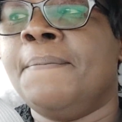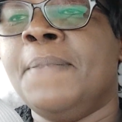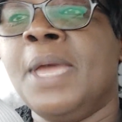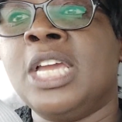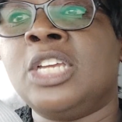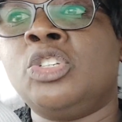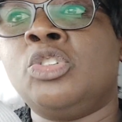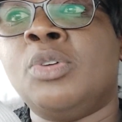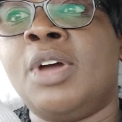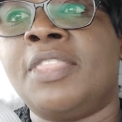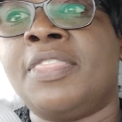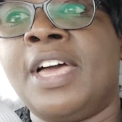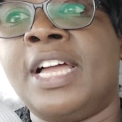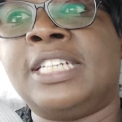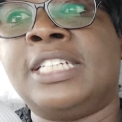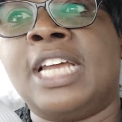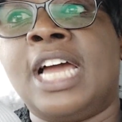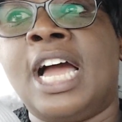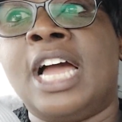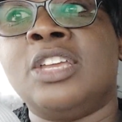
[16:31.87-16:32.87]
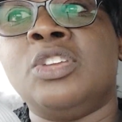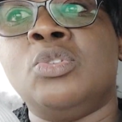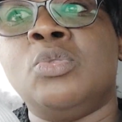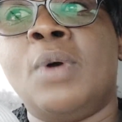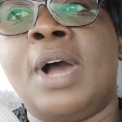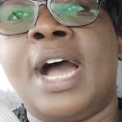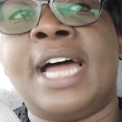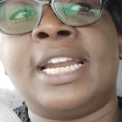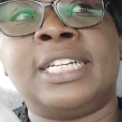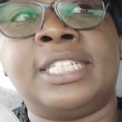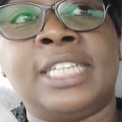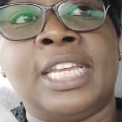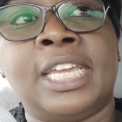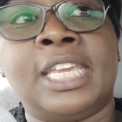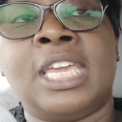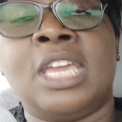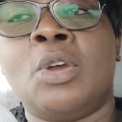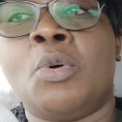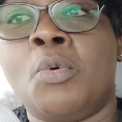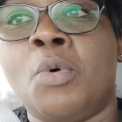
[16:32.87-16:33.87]
make sure that uh, you are
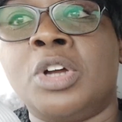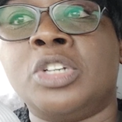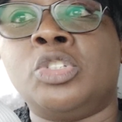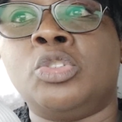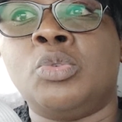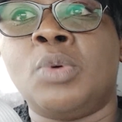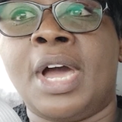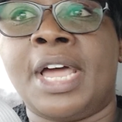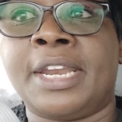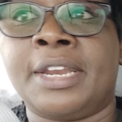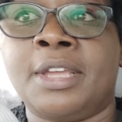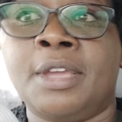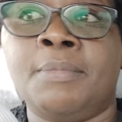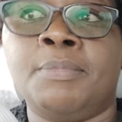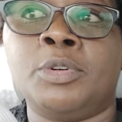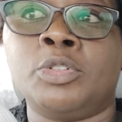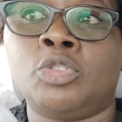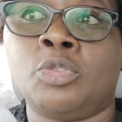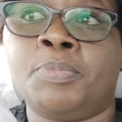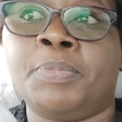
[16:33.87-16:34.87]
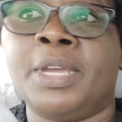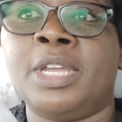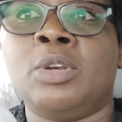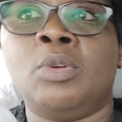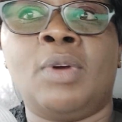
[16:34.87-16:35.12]
taking what you are able to pay.